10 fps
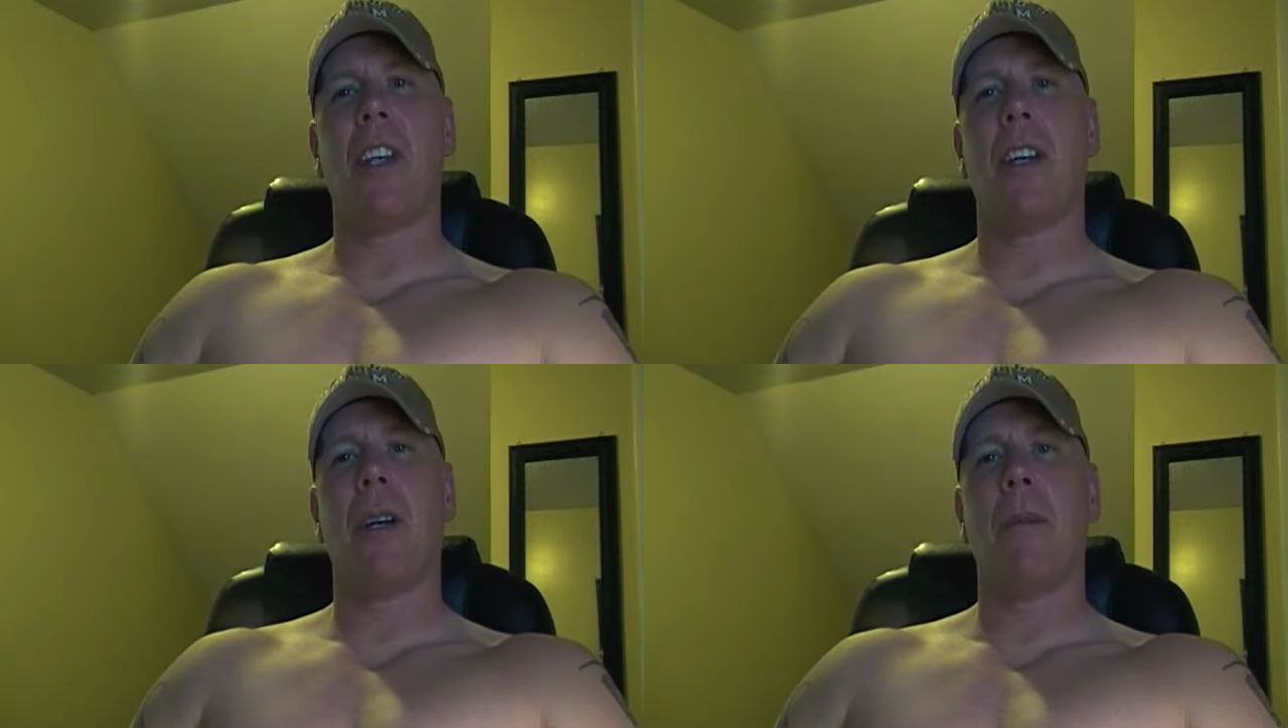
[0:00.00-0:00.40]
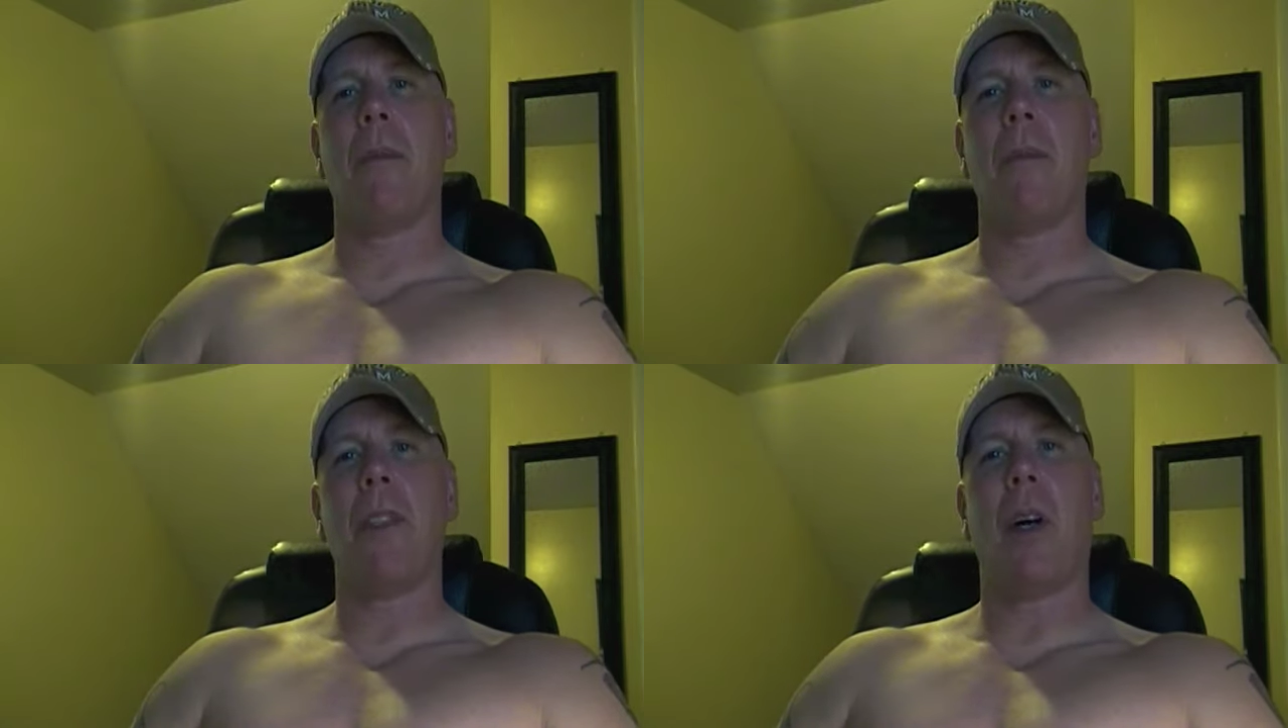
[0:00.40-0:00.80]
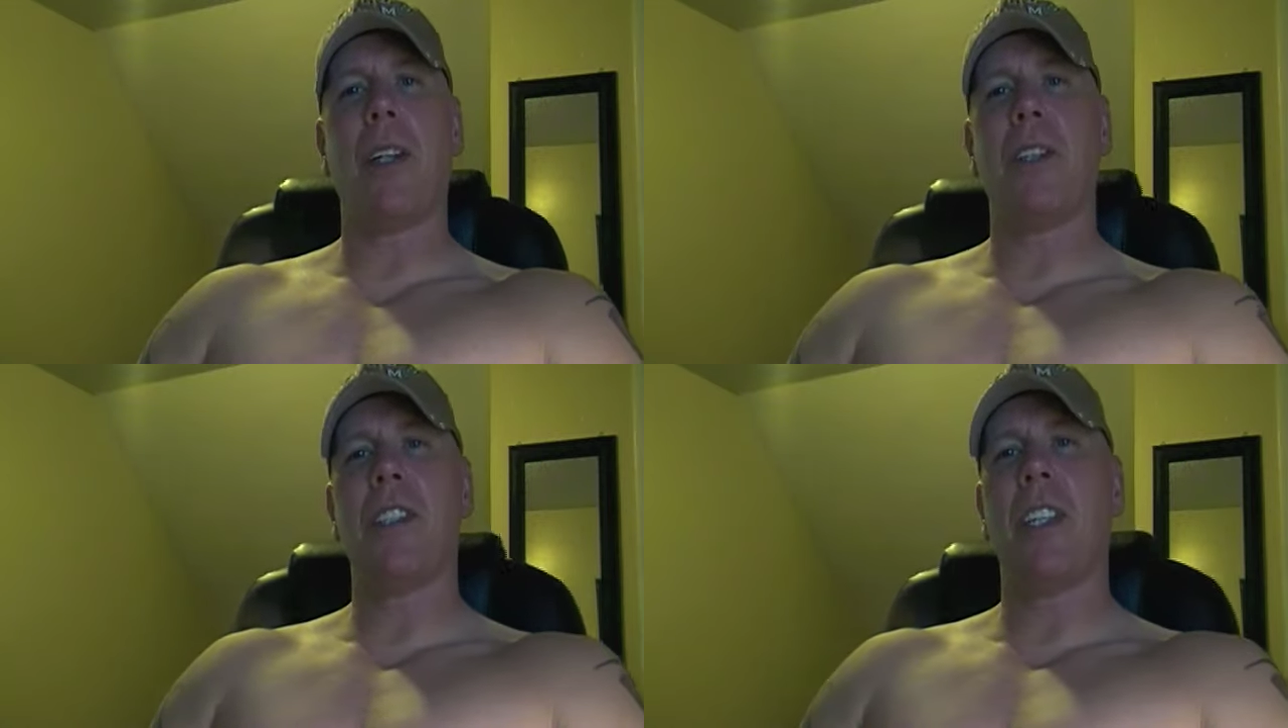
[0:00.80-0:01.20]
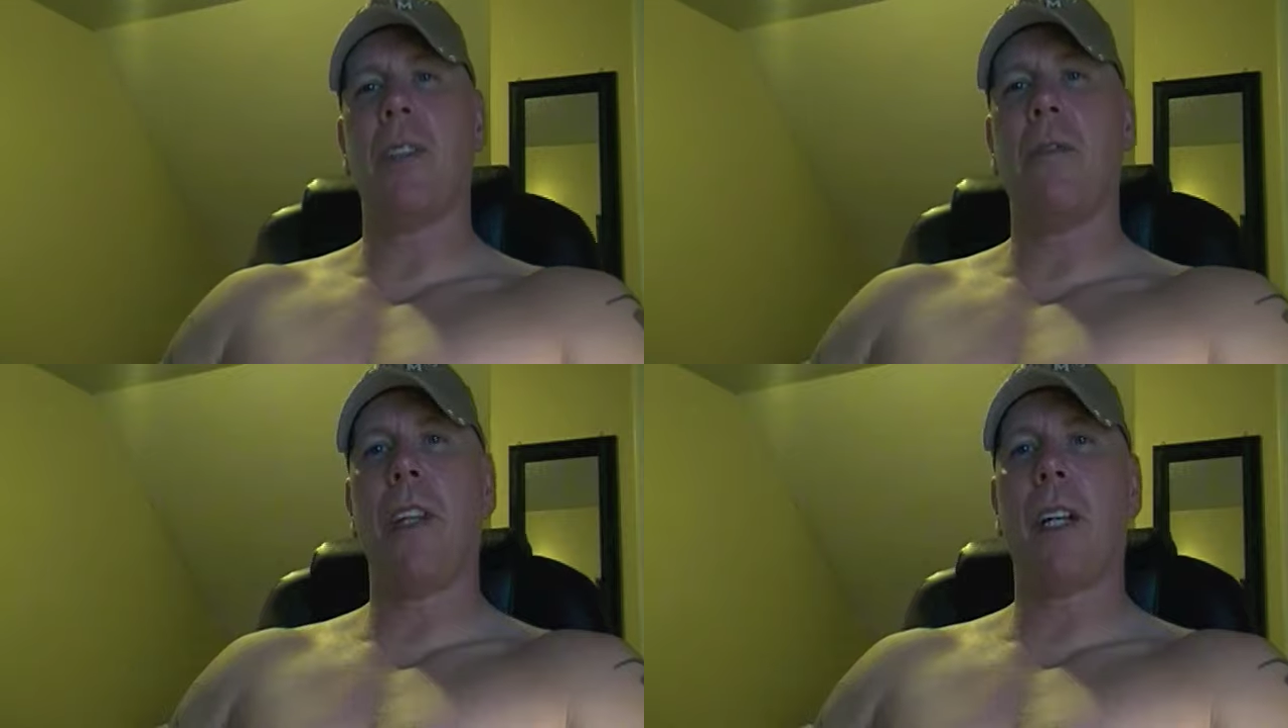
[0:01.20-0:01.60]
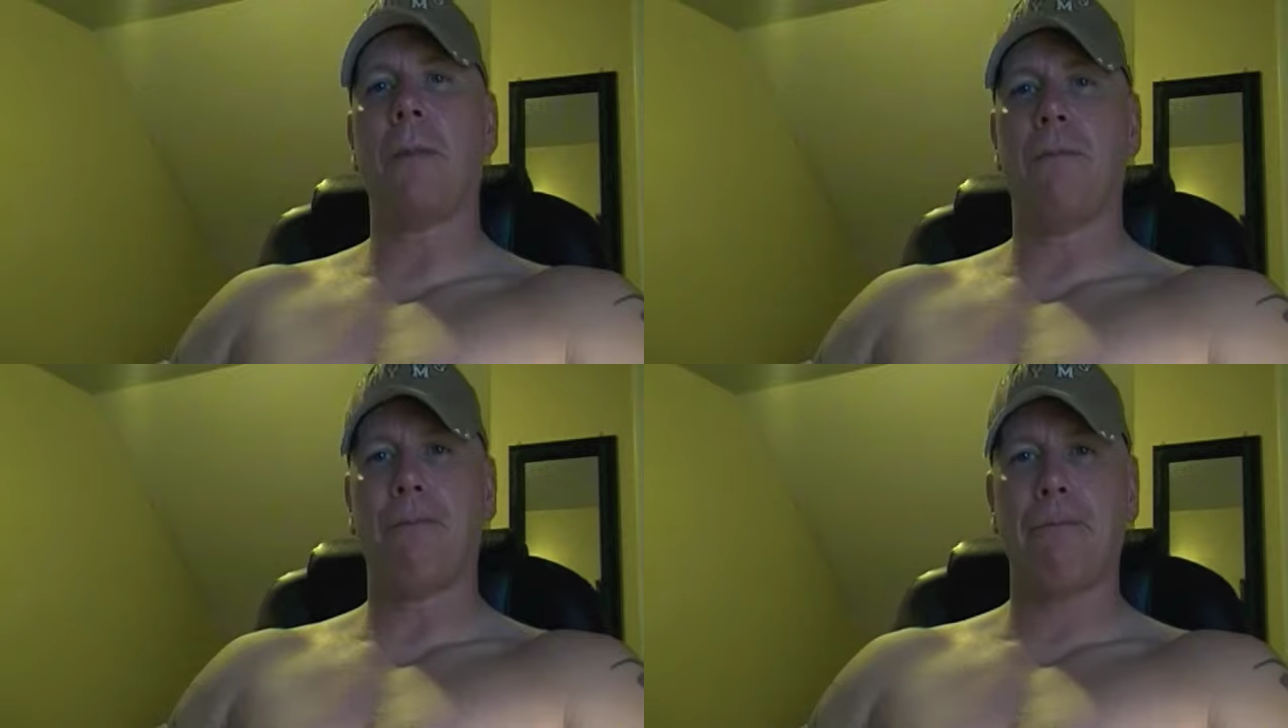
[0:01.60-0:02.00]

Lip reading: you know, I understand your fear.